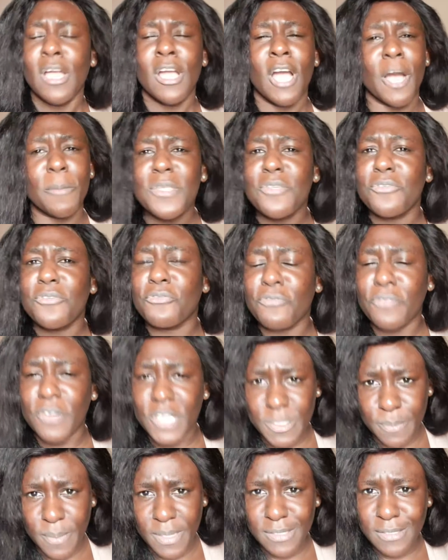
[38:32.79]
I'll be the
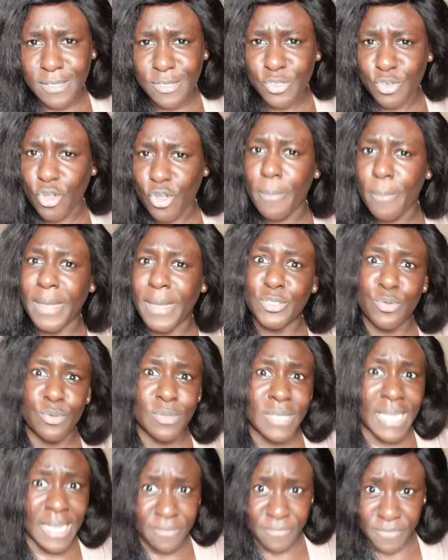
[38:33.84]
first person to come and do
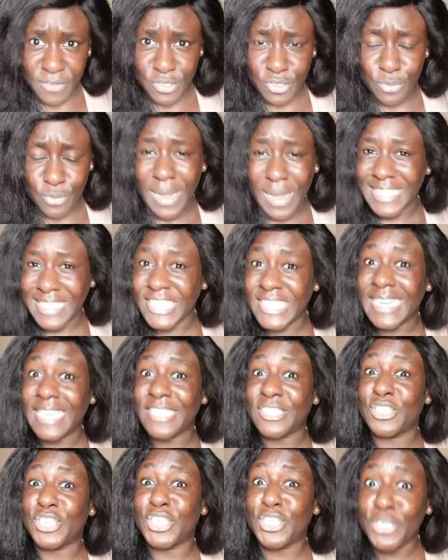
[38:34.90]
that video and share
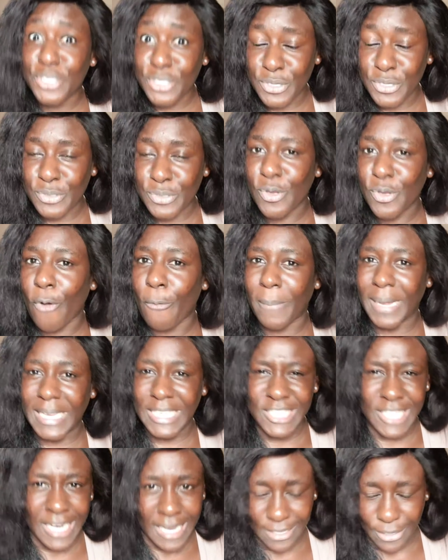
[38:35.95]
the good news on my
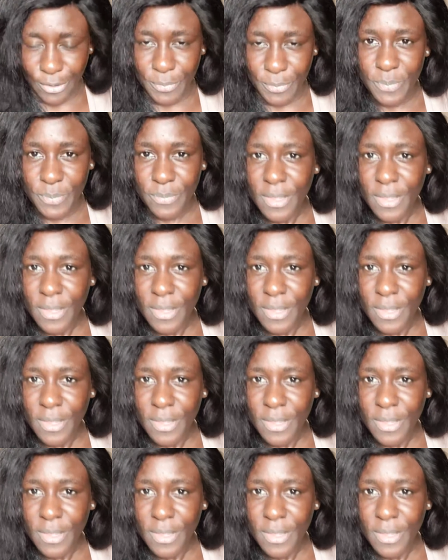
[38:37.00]
channel.